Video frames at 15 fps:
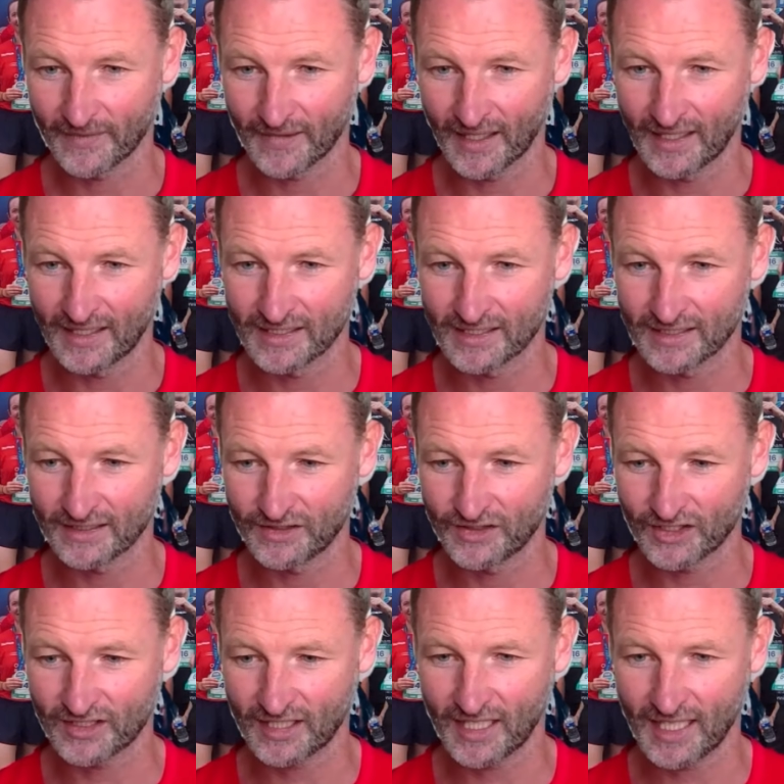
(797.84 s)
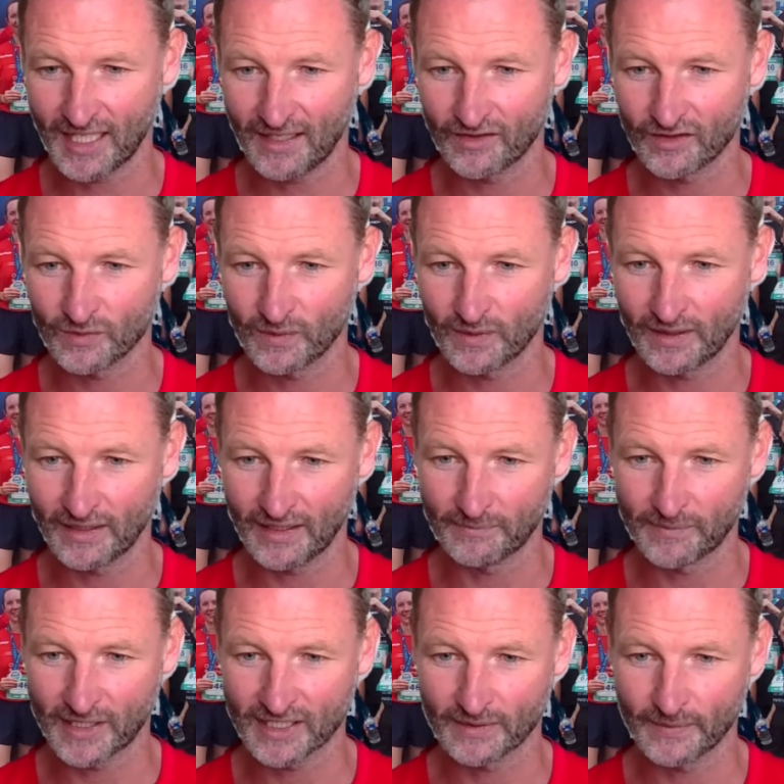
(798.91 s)
And just here is
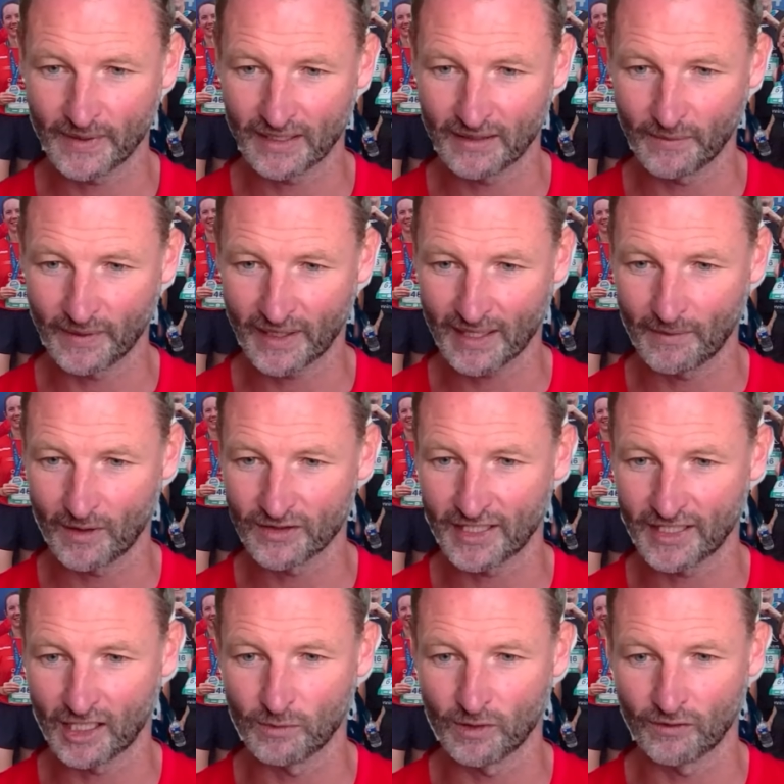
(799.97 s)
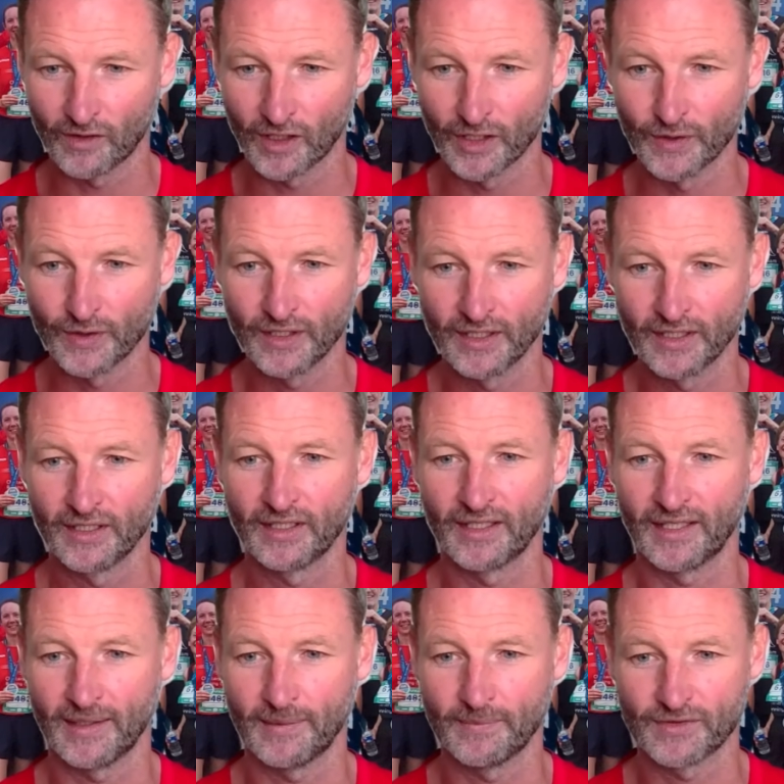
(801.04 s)
basically we're coming on to Albert Road.
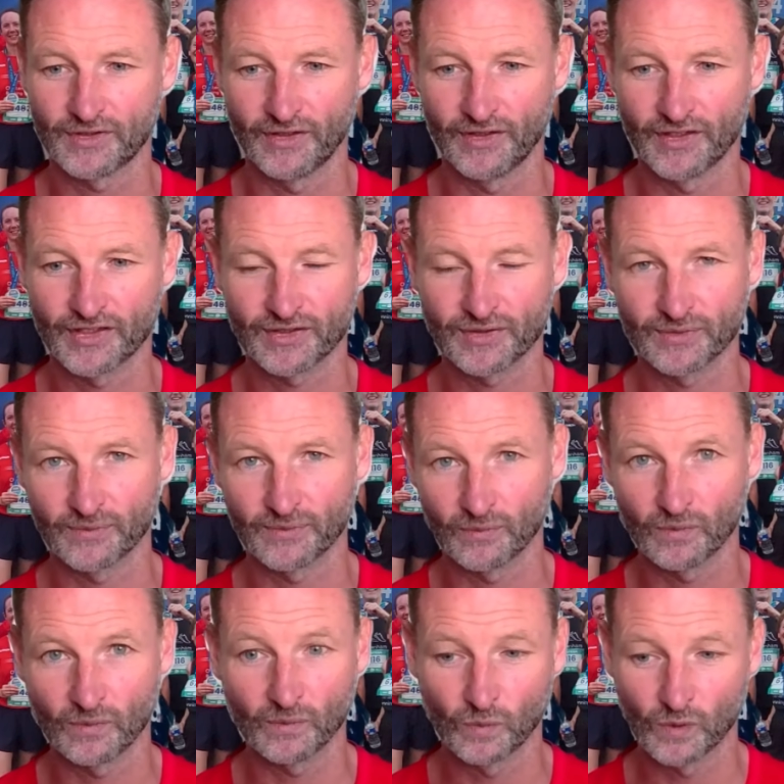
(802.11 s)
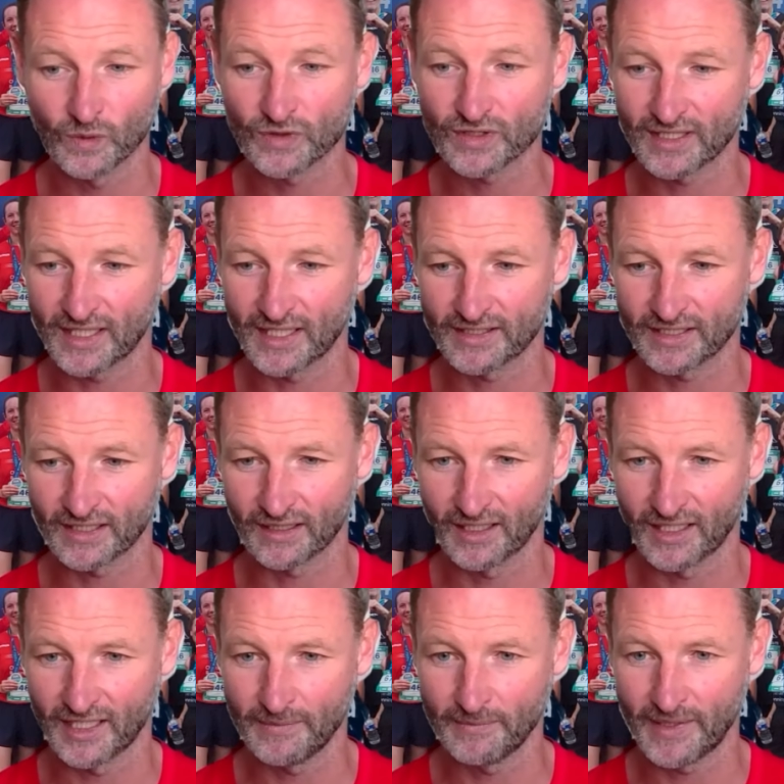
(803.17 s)
So this will start to
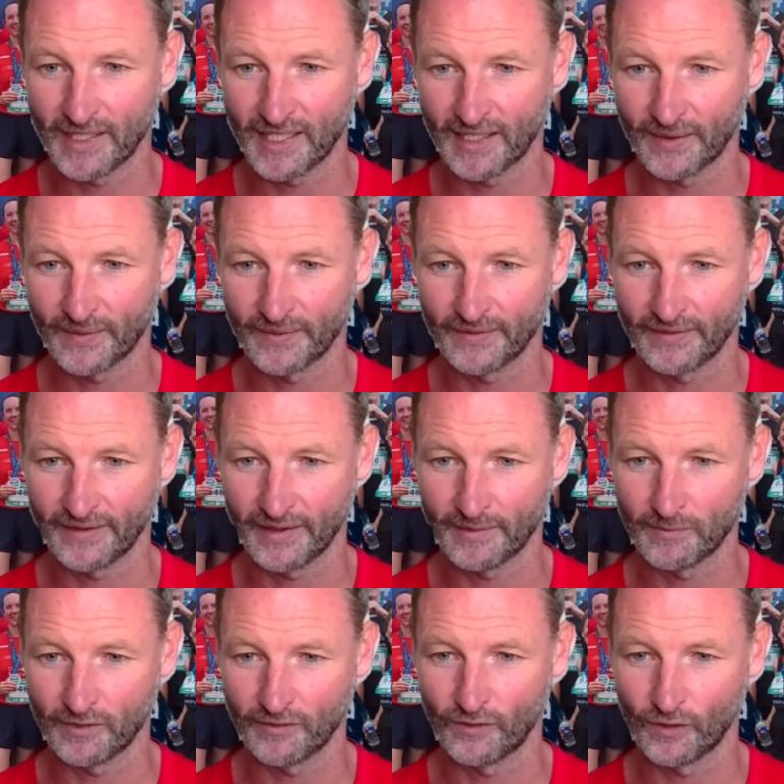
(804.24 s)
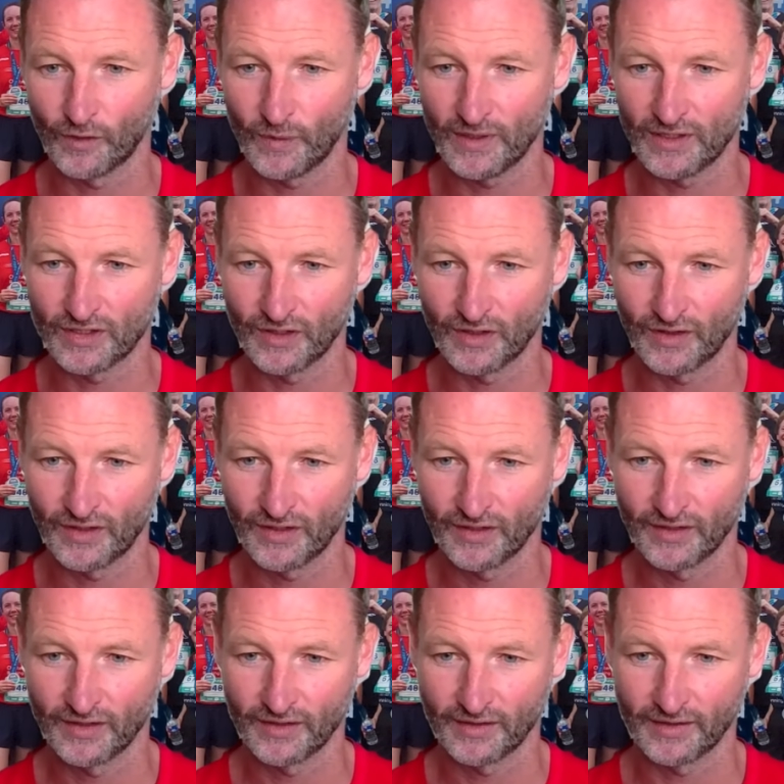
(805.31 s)
climb now before we turn
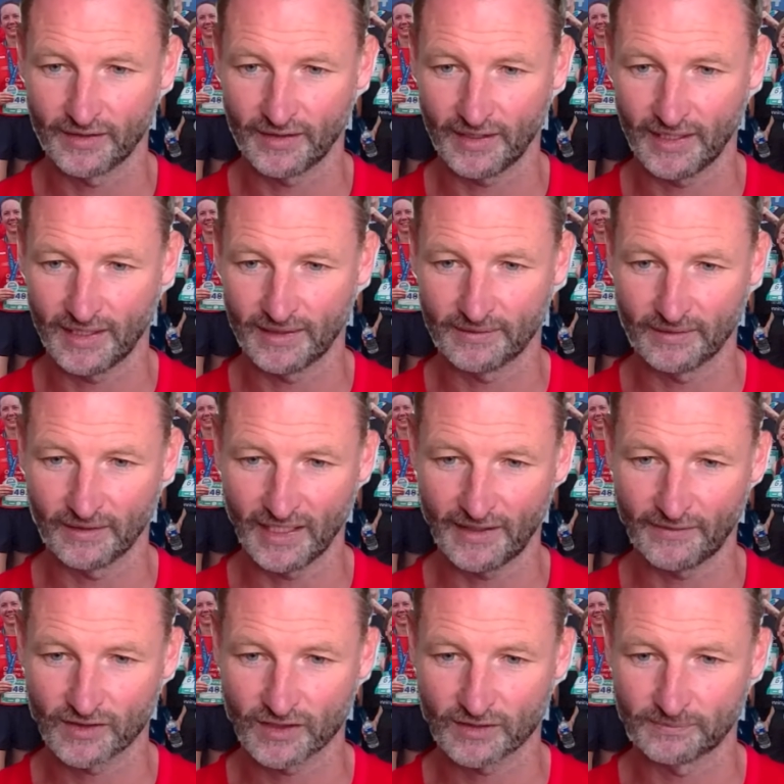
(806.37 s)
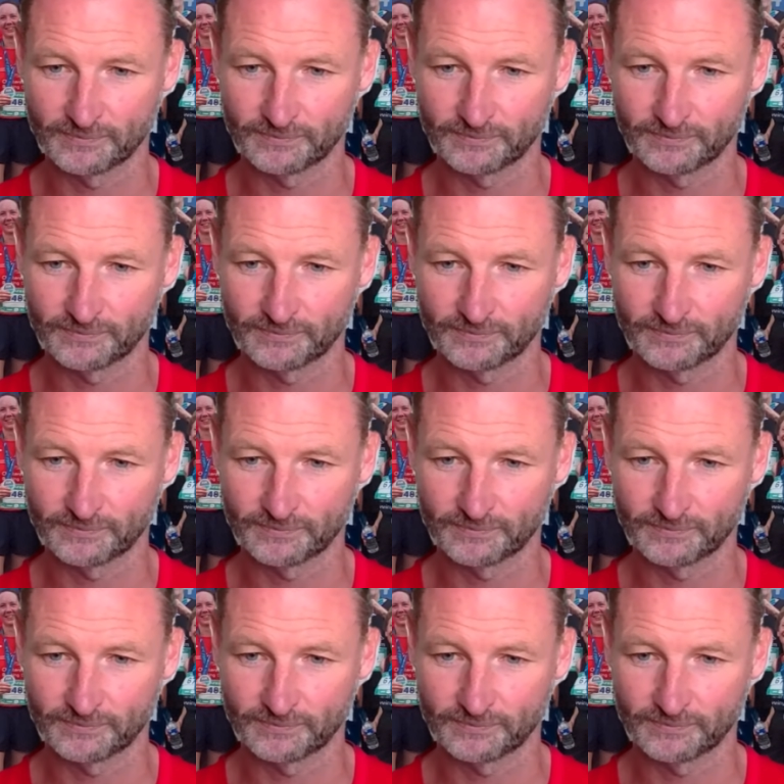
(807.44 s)
left